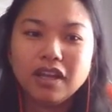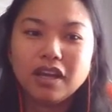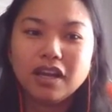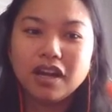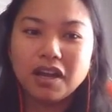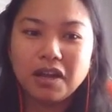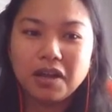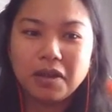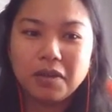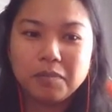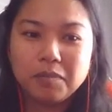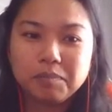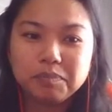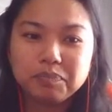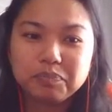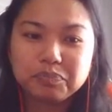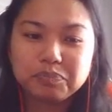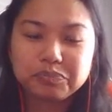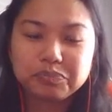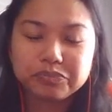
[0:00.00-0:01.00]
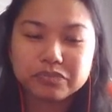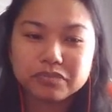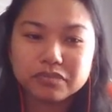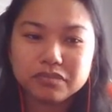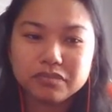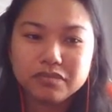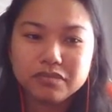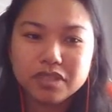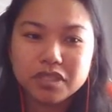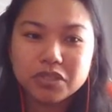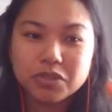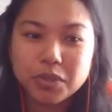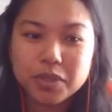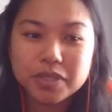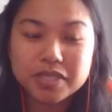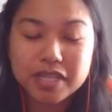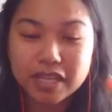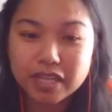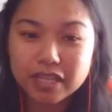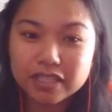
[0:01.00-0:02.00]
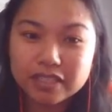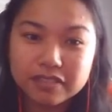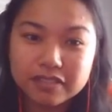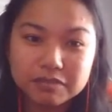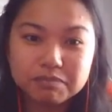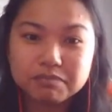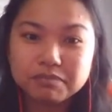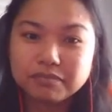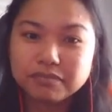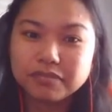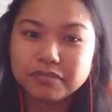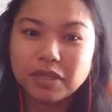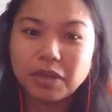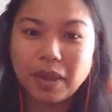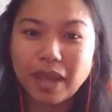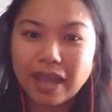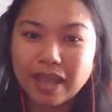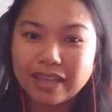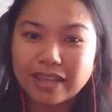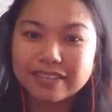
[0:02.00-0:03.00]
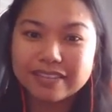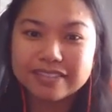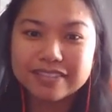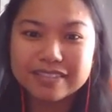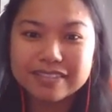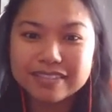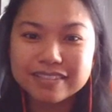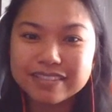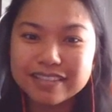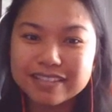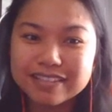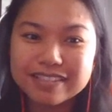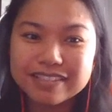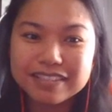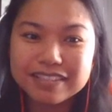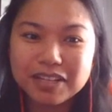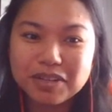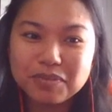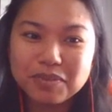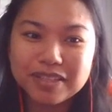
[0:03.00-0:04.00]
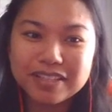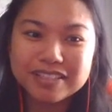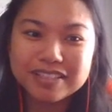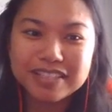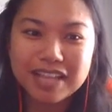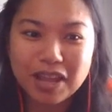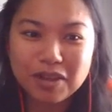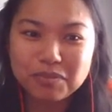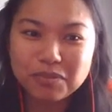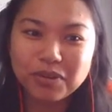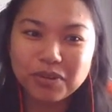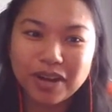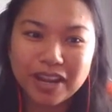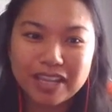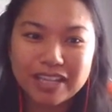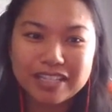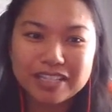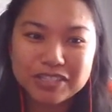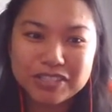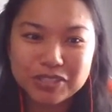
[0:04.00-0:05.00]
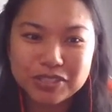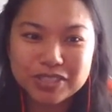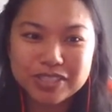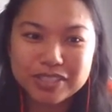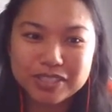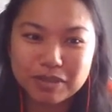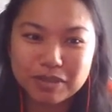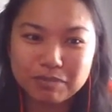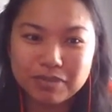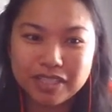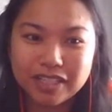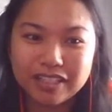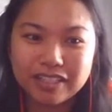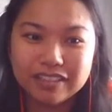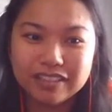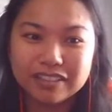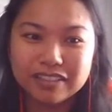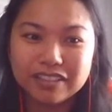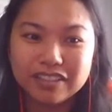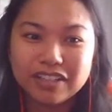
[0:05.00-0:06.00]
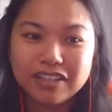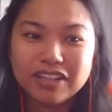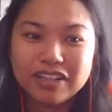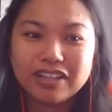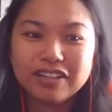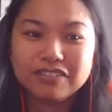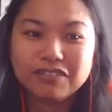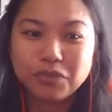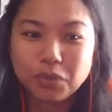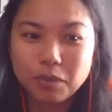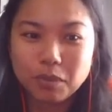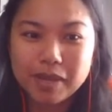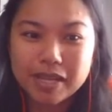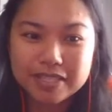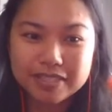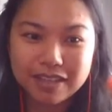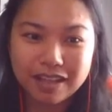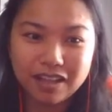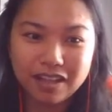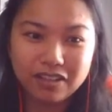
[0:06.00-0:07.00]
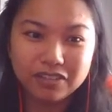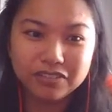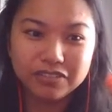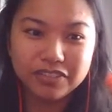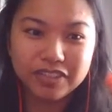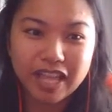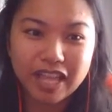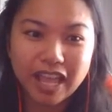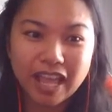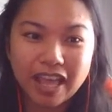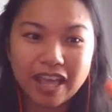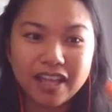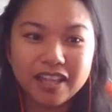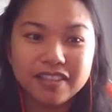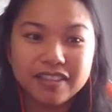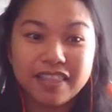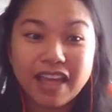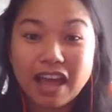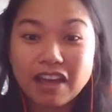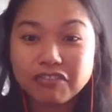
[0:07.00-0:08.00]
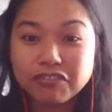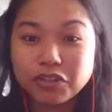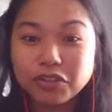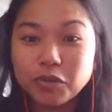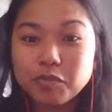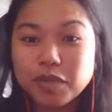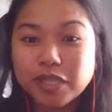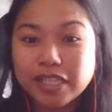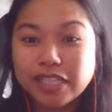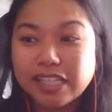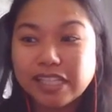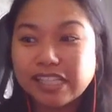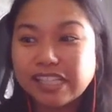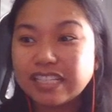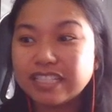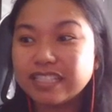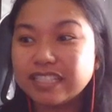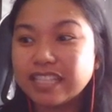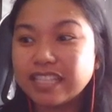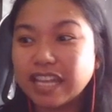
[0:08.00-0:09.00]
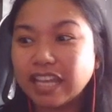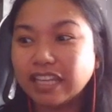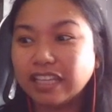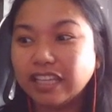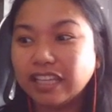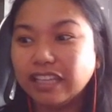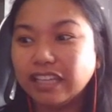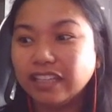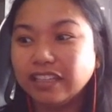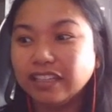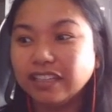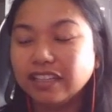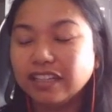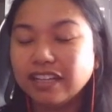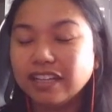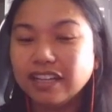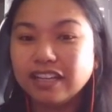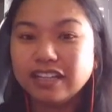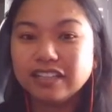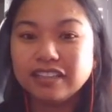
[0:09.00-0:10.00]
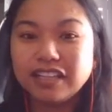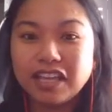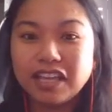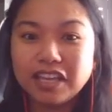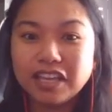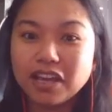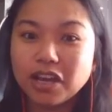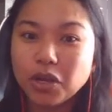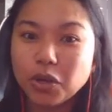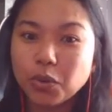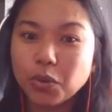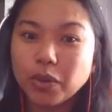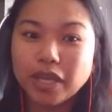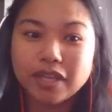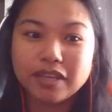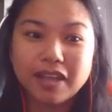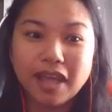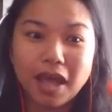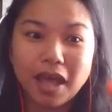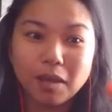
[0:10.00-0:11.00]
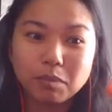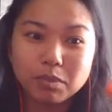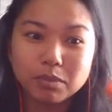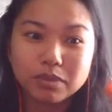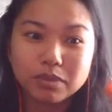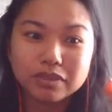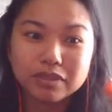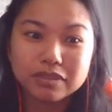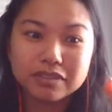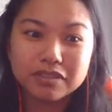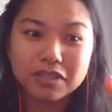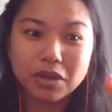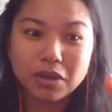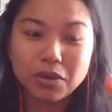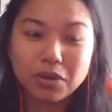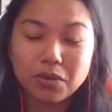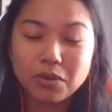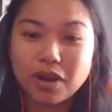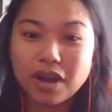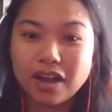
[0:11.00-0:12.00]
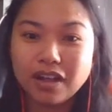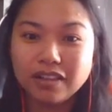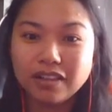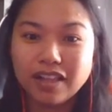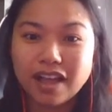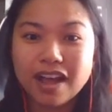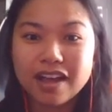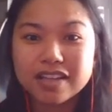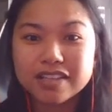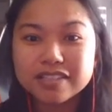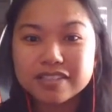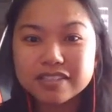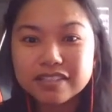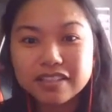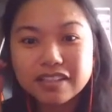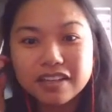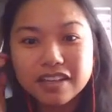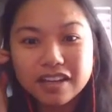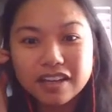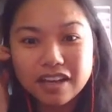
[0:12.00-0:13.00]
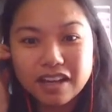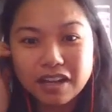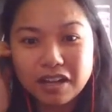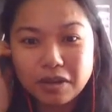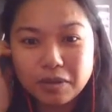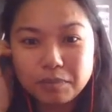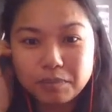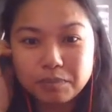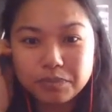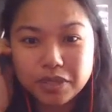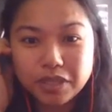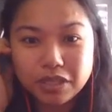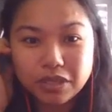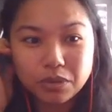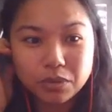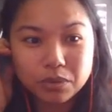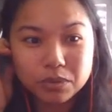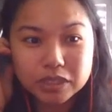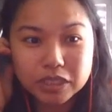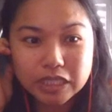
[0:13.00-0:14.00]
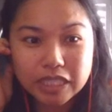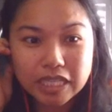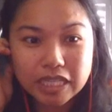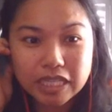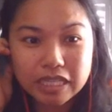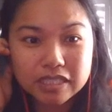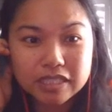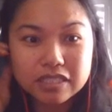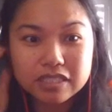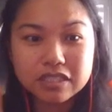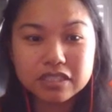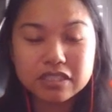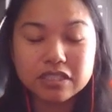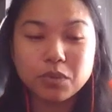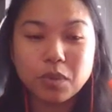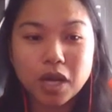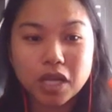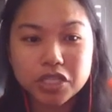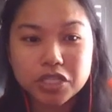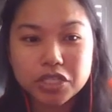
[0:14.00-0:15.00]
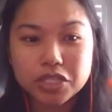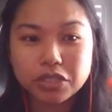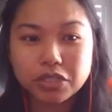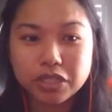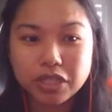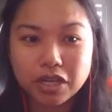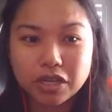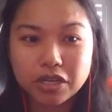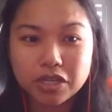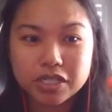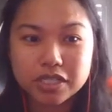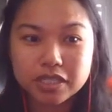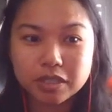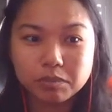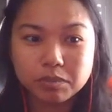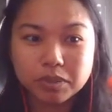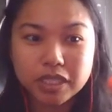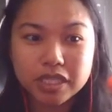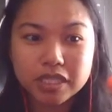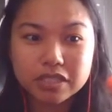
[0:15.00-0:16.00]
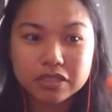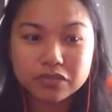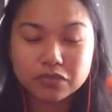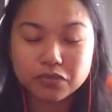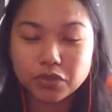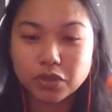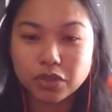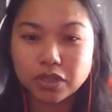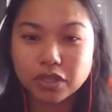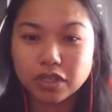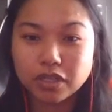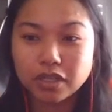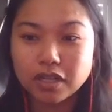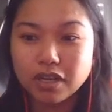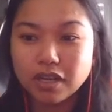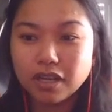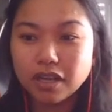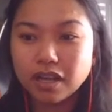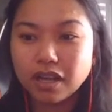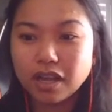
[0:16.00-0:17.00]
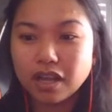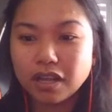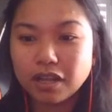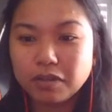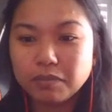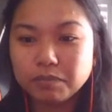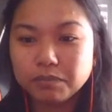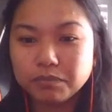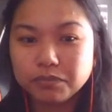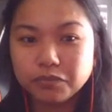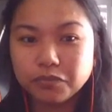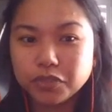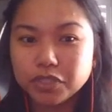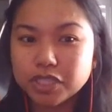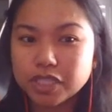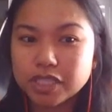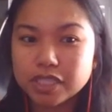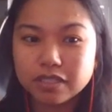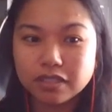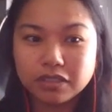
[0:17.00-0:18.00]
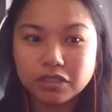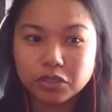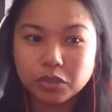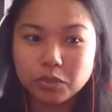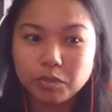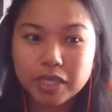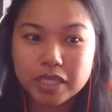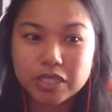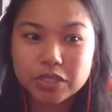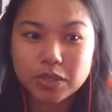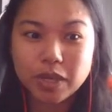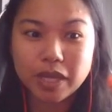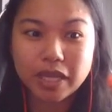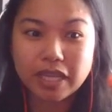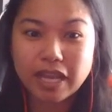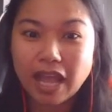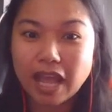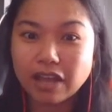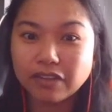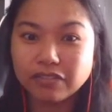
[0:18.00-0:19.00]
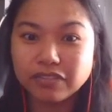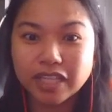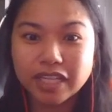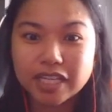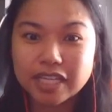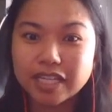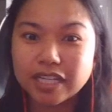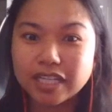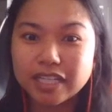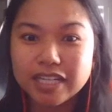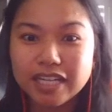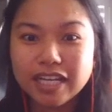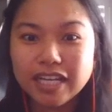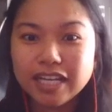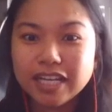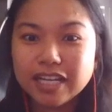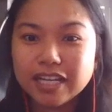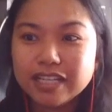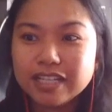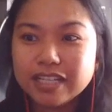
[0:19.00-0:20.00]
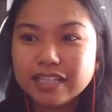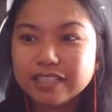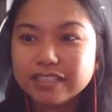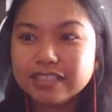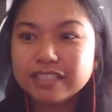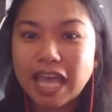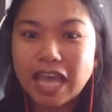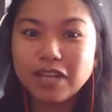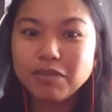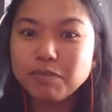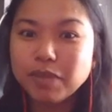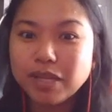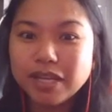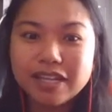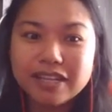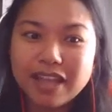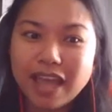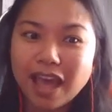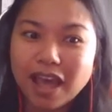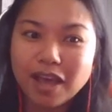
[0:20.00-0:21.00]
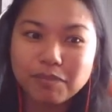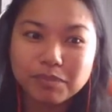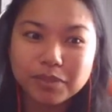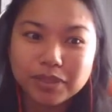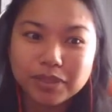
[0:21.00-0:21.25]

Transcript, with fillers: So I said, okay, this is going to be the time where I insert something for myself. And that for me is taking like a quick nap. So I'll ask the older kids to watch their younger siblings for just a little bit. So I can have like a 10-minute nap,